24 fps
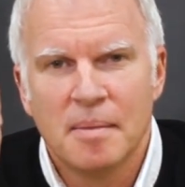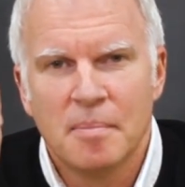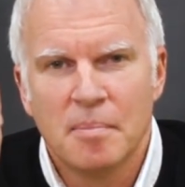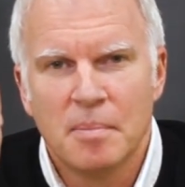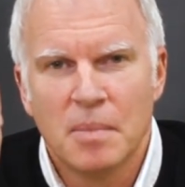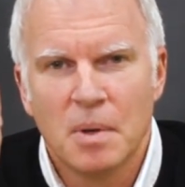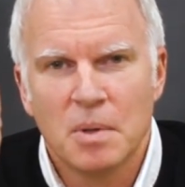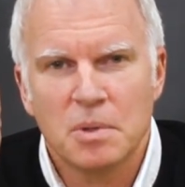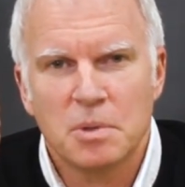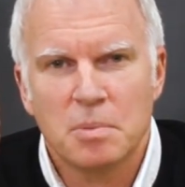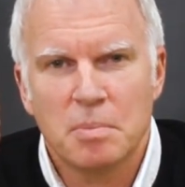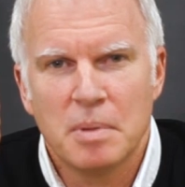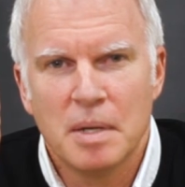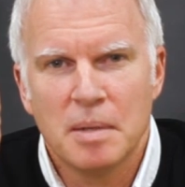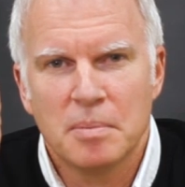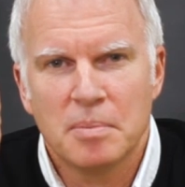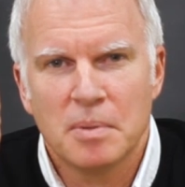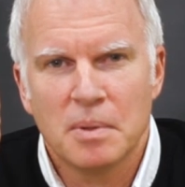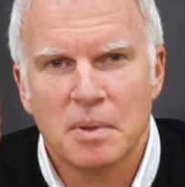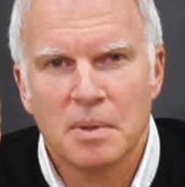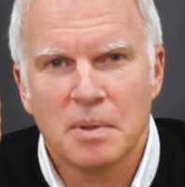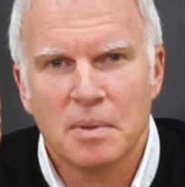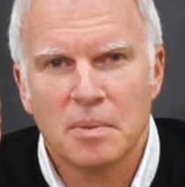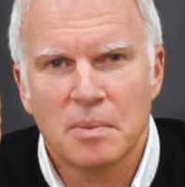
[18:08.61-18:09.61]
Most
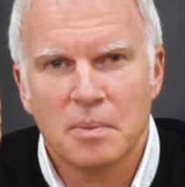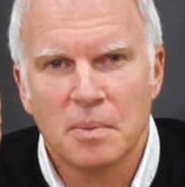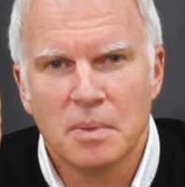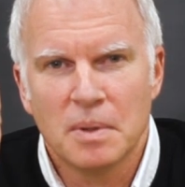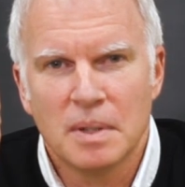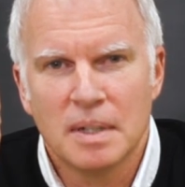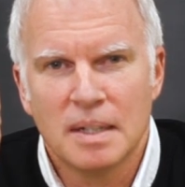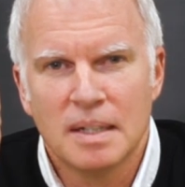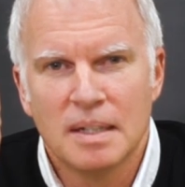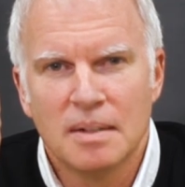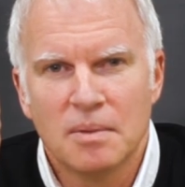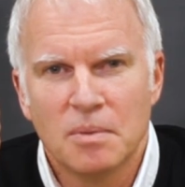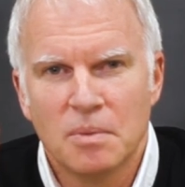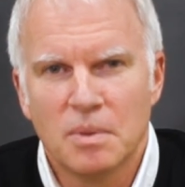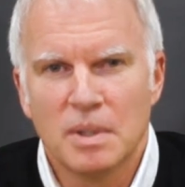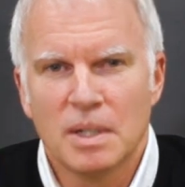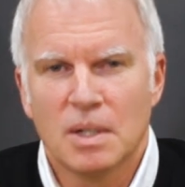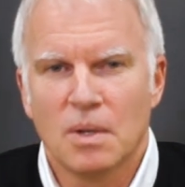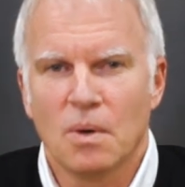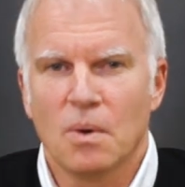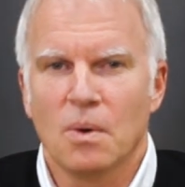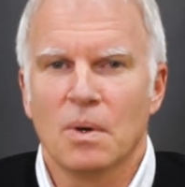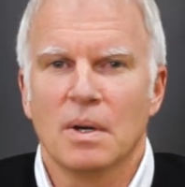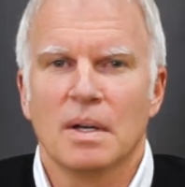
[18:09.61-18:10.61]
people would
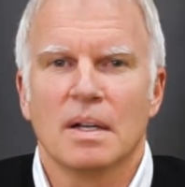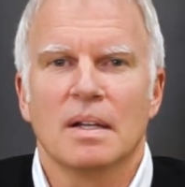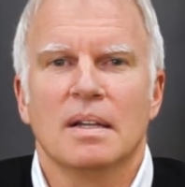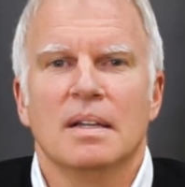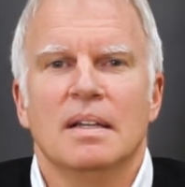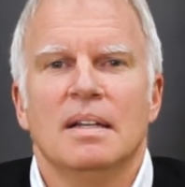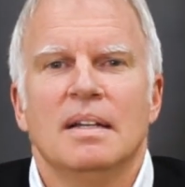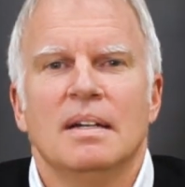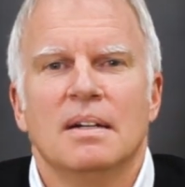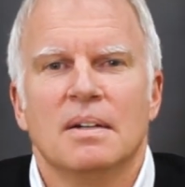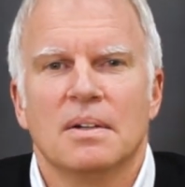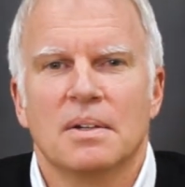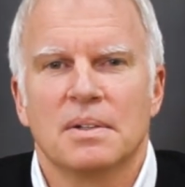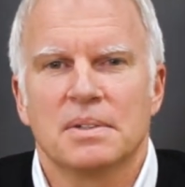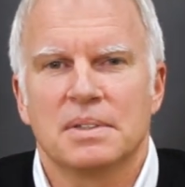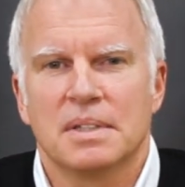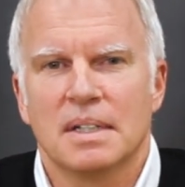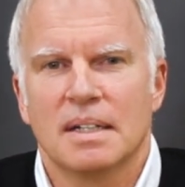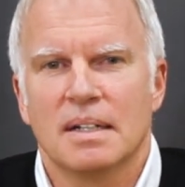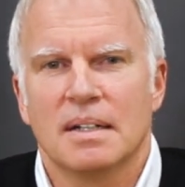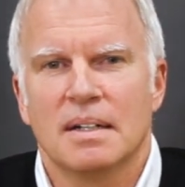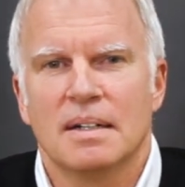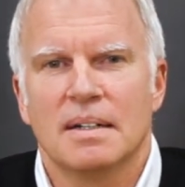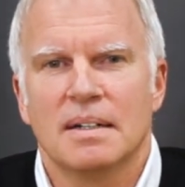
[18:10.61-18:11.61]
recoil or
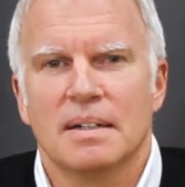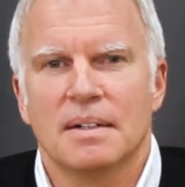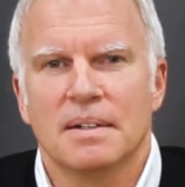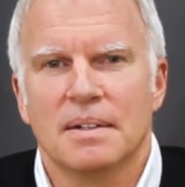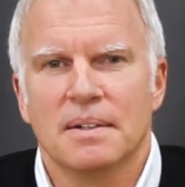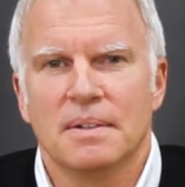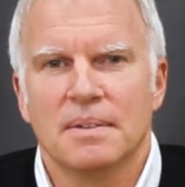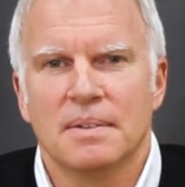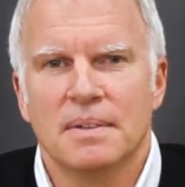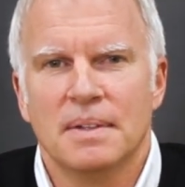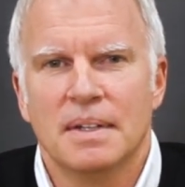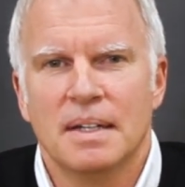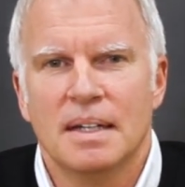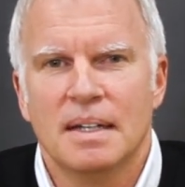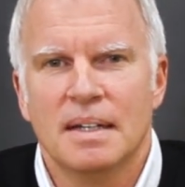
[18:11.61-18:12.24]
say, uh-oh,